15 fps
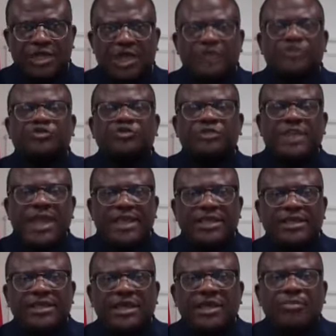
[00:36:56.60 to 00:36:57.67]

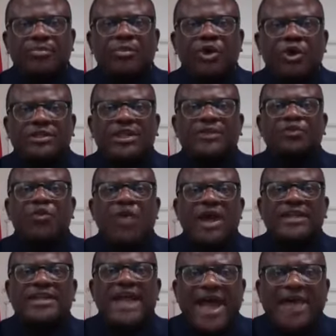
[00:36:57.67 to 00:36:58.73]
Today, more than
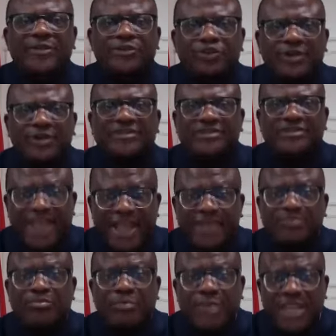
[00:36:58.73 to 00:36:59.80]

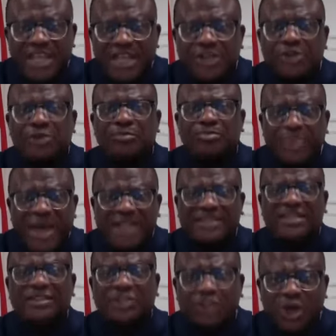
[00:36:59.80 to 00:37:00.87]
110 million
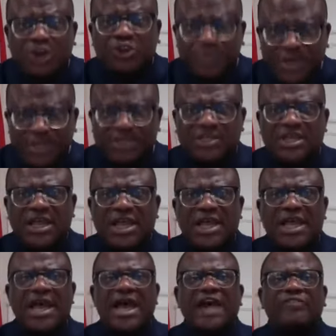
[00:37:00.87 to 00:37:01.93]
patent documents
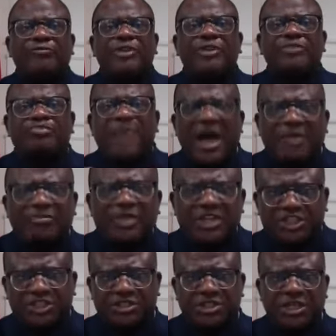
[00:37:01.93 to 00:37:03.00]
have been
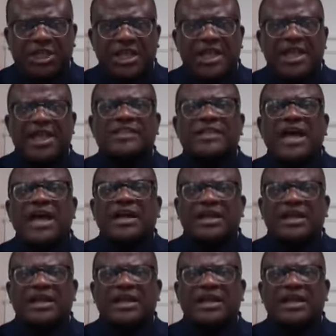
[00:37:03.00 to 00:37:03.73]
published and are